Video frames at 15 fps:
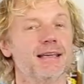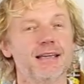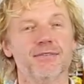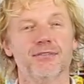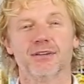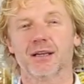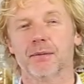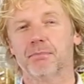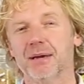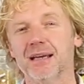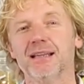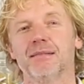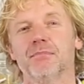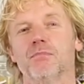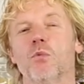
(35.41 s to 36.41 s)
even a
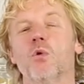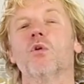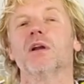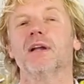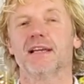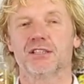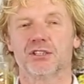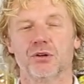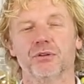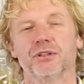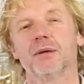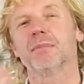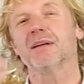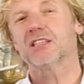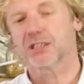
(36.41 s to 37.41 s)
bit more or less
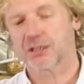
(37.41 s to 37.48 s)
salty, a bit